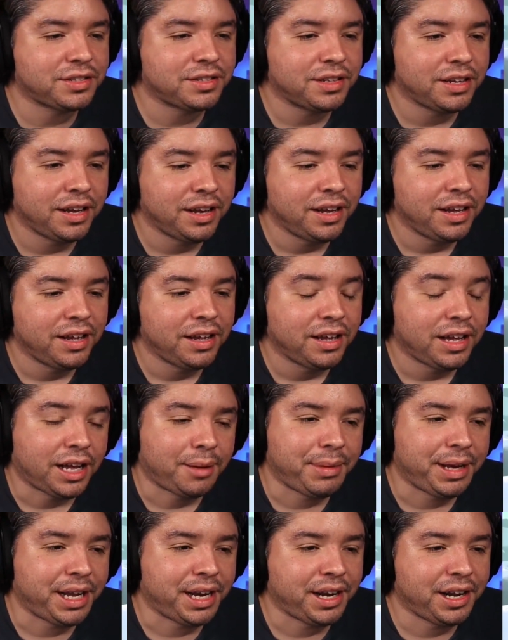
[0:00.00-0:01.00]
I
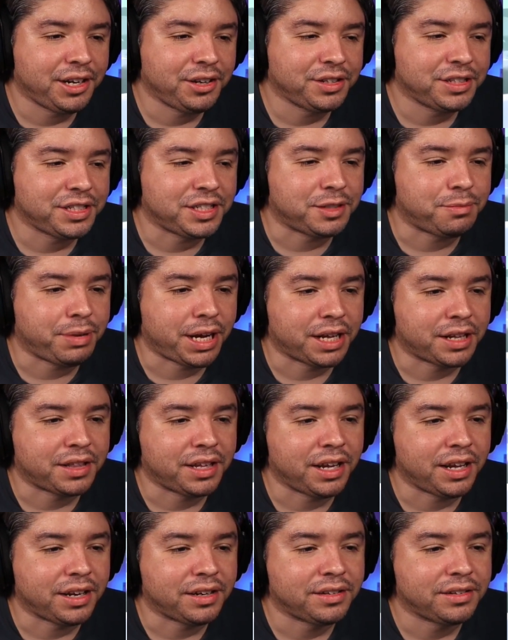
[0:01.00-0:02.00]
mean, I know this is back
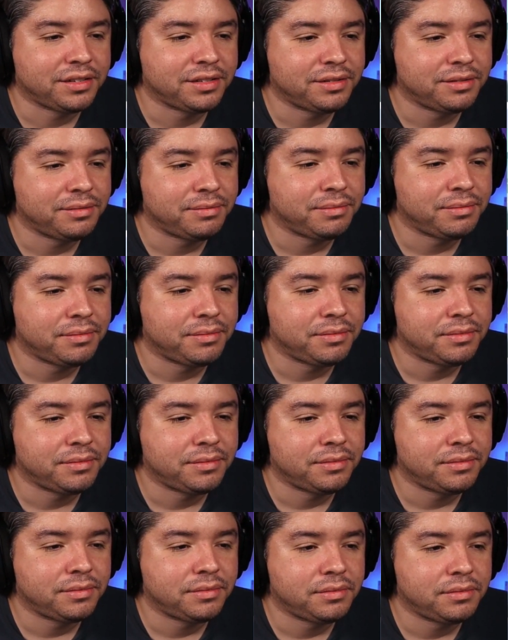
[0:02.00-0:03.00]
then.
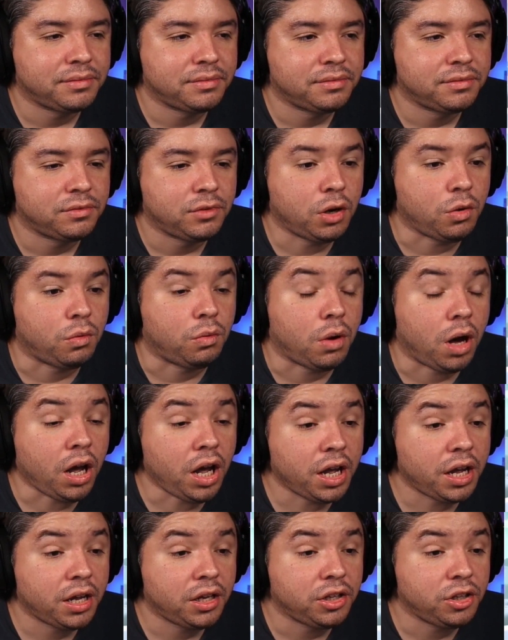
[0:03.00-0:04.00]
Oh, what?
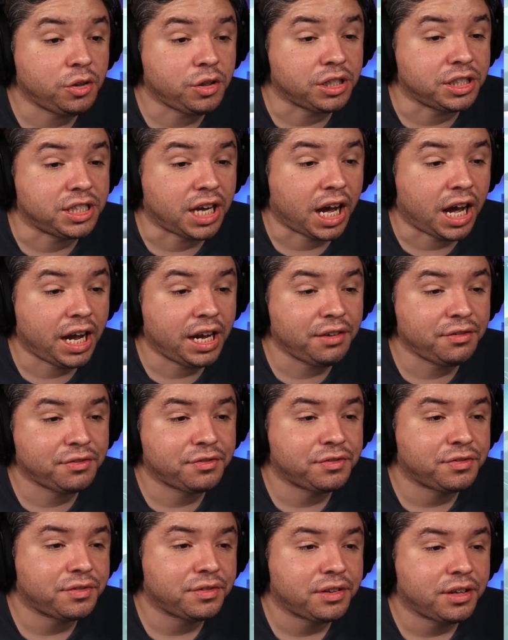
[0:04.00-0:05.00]
You can dive?
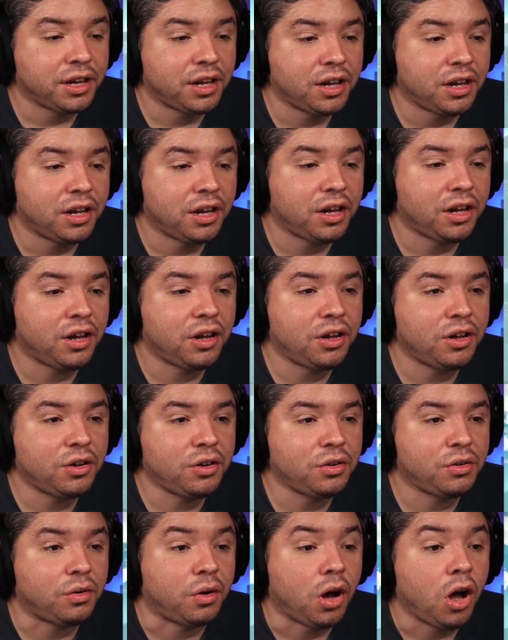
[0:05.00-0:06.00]

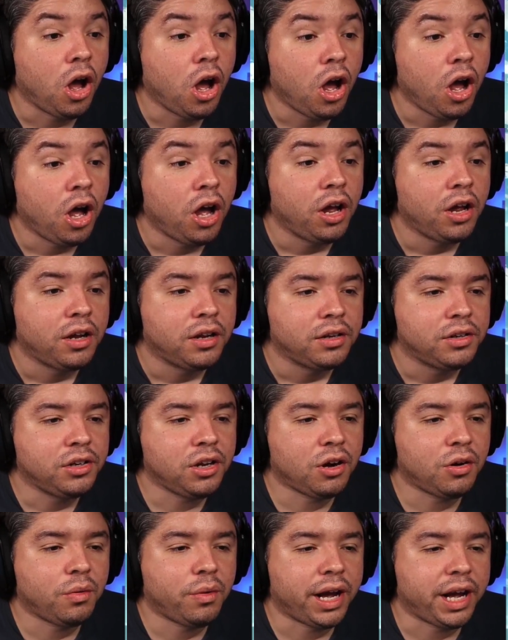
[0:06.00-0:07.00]
Oh.
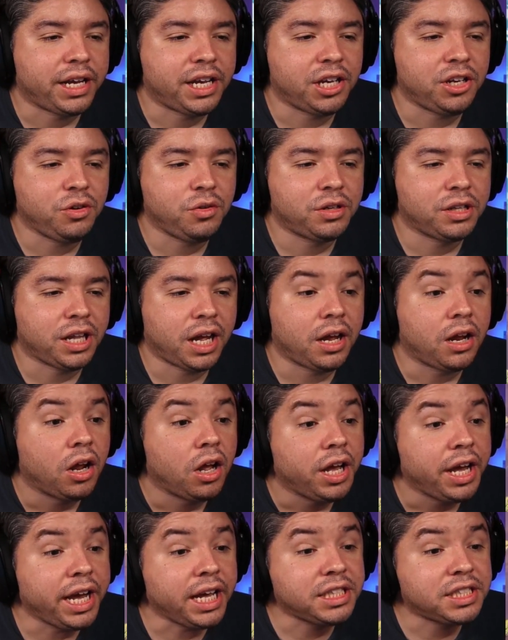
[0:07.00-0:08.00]
No way, can you
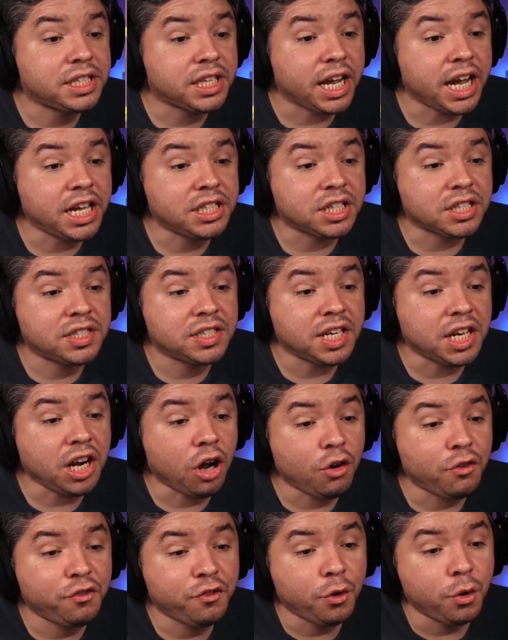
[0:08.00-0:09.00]
It's a
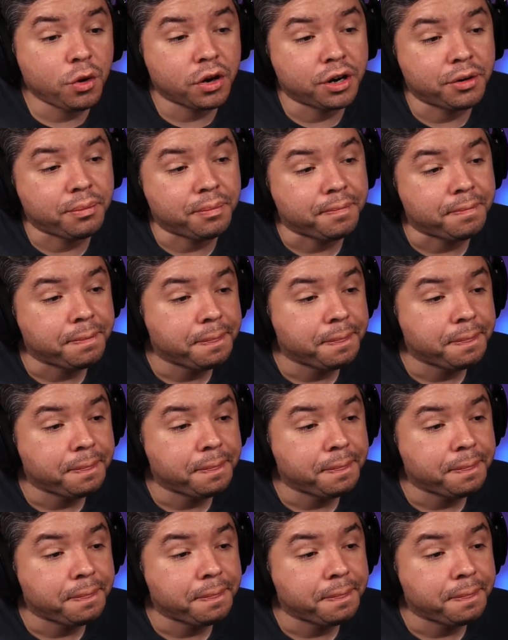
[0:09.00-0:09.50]
Sinnoh form!